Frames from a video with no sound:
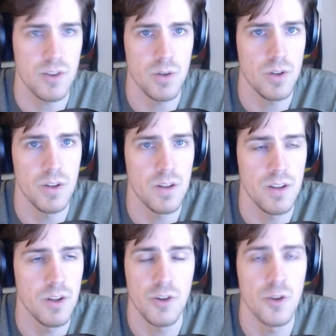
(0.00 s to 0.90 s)
so
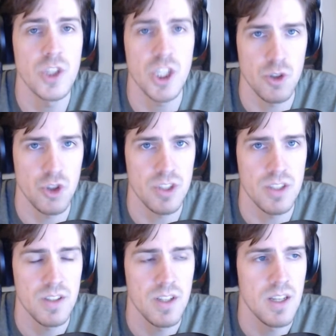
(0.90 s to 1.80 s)
there's no
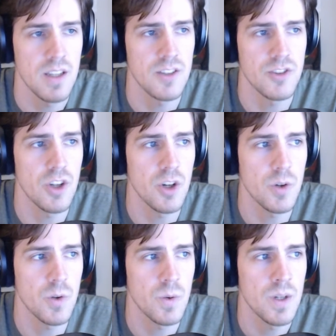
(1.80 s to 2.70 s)
children, there's
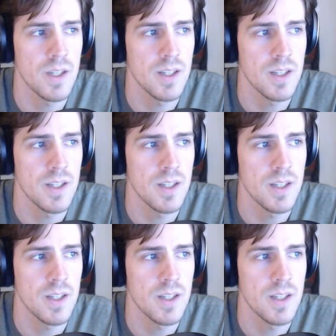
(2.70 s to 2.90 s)
no,